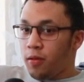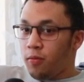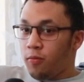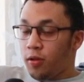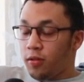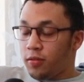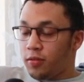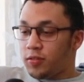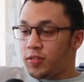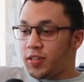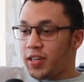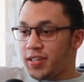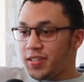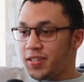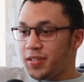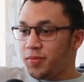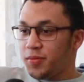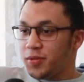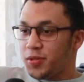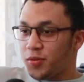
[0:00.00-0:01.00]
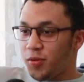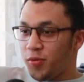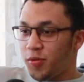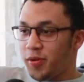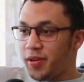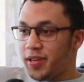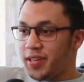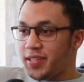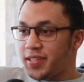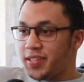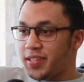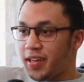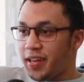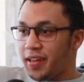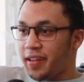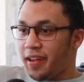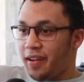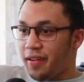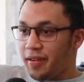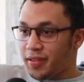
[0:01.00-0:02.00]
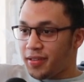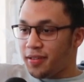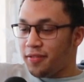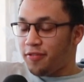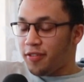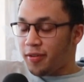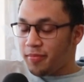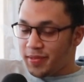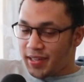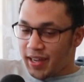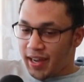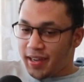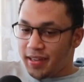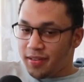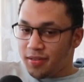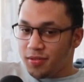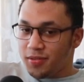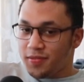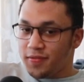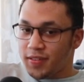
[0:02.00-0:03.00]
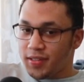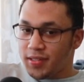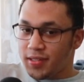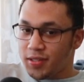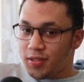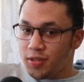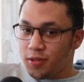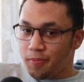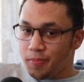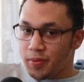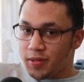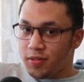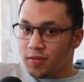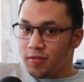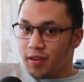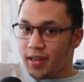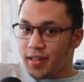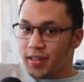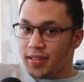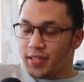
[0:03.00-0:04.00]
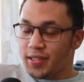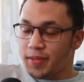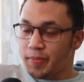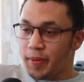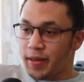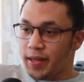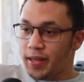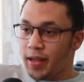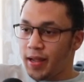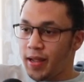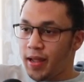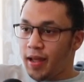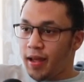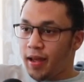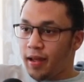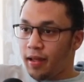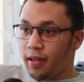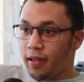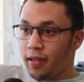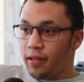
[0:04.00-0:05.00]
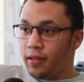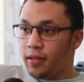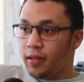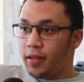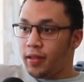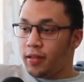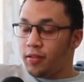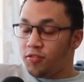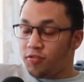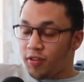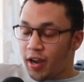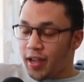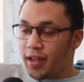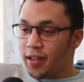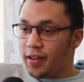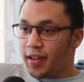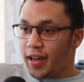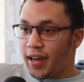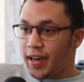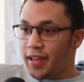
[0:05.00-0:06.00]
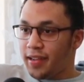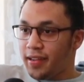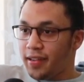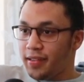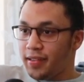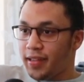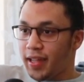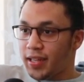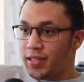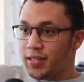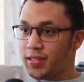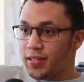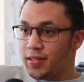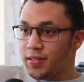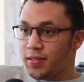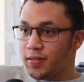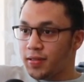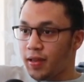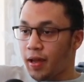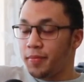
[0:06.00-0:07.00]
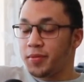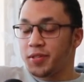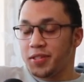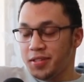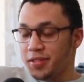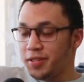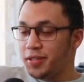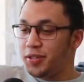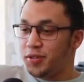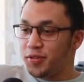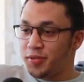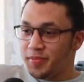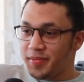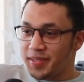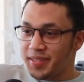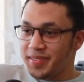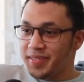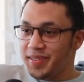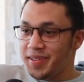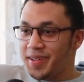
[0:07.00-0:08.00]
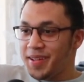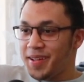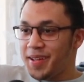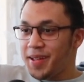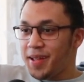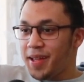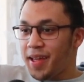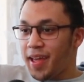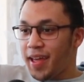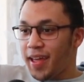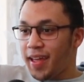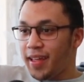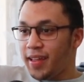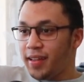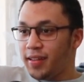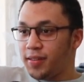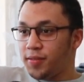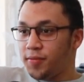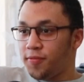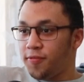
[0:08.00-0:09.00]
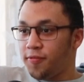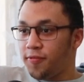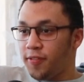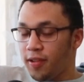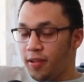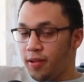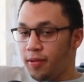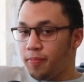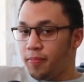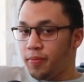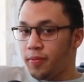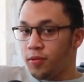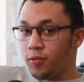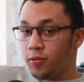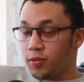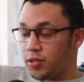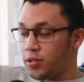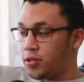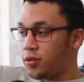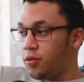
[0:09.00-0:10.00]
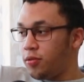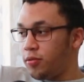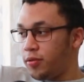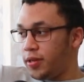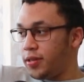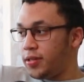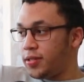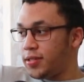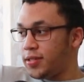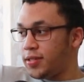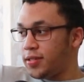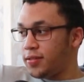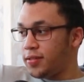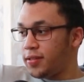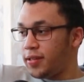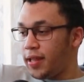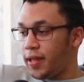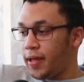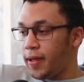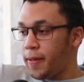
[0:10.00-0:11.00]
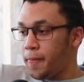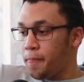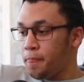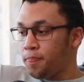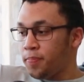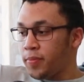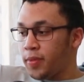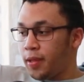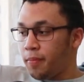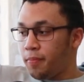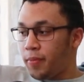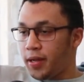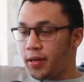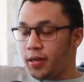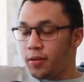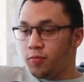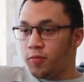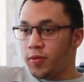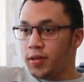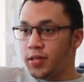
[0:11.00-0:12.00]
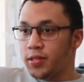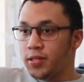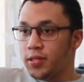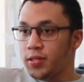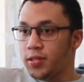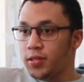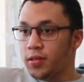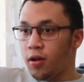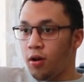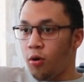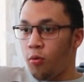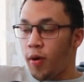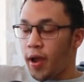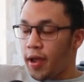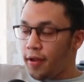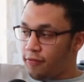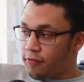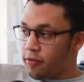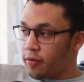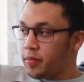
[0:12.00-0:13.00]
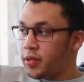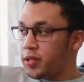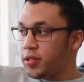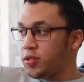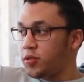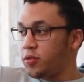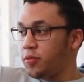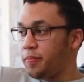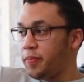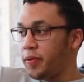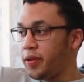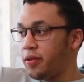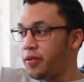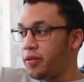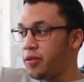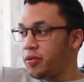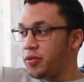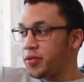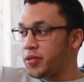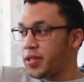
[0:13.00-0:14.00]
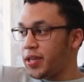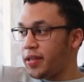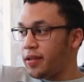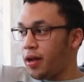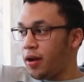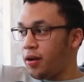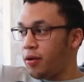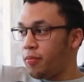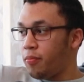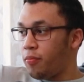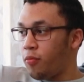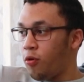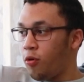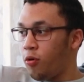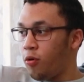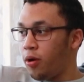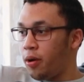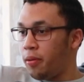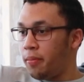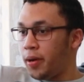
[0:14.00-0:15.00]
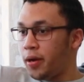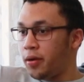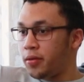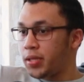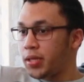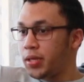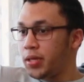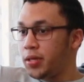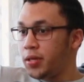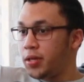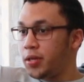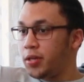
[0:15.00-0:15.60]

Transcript: Well, Jesse was always a character from Dinos versus Super Strikers, but in Dragon Island, I'm still human, and Philip also, he's still there. But it was away from the superheroes and now more about